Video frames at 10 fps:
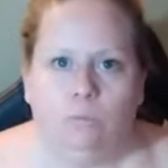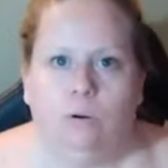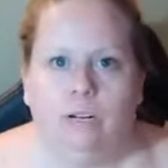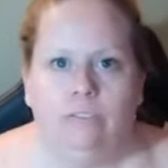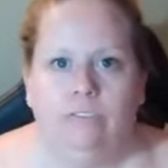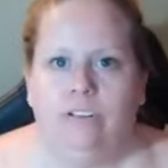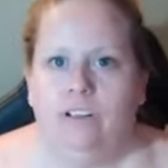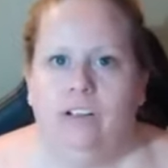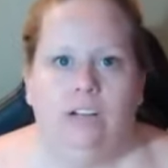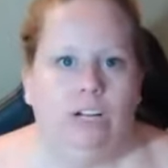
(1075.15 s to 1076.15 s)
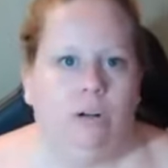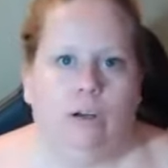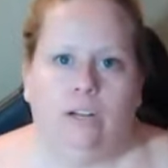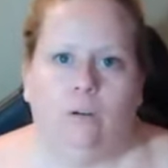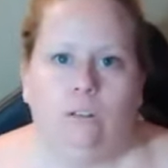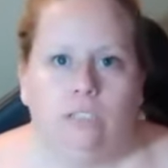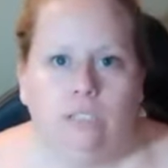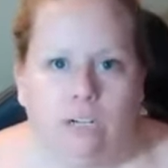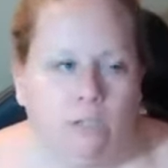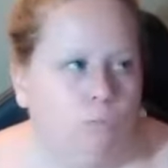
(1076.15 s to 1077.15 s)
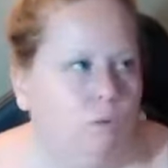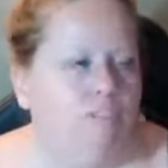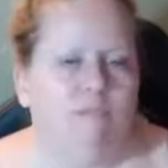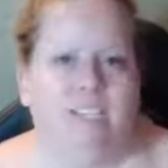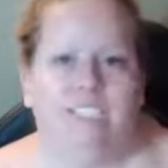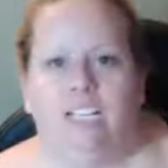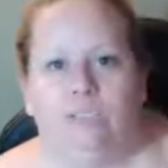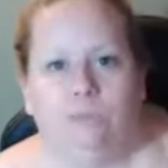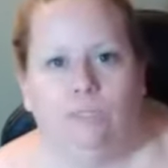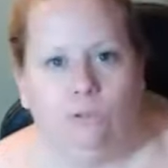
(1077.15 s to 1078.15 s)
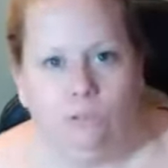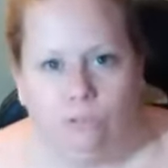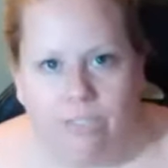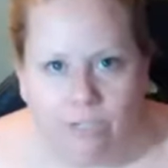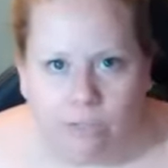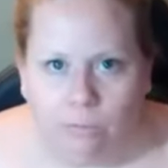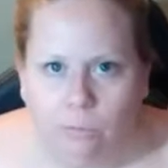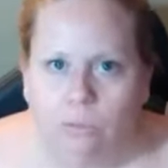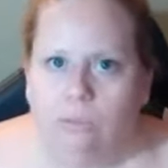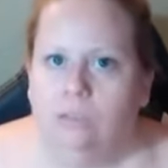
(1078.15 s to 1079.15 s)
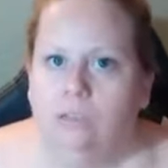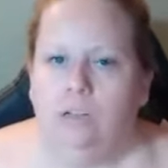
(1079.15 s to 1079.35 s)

What if, you know, I go to the doctor? What if my test results are terrible?